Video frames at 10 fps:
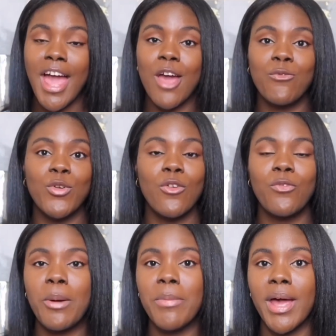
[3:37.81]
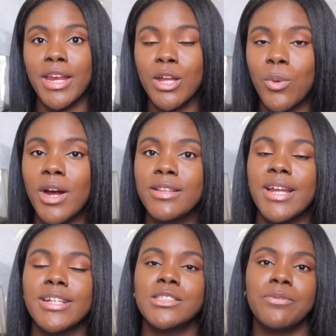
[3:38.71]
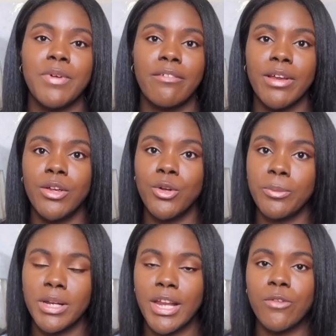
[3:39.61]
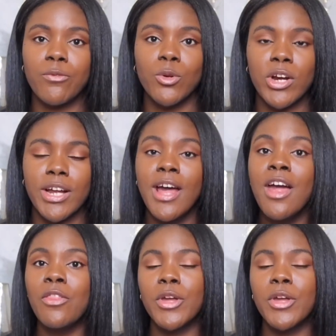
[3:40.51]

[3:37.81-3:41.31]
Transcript: If you're from anywhere that is very humid like Florida,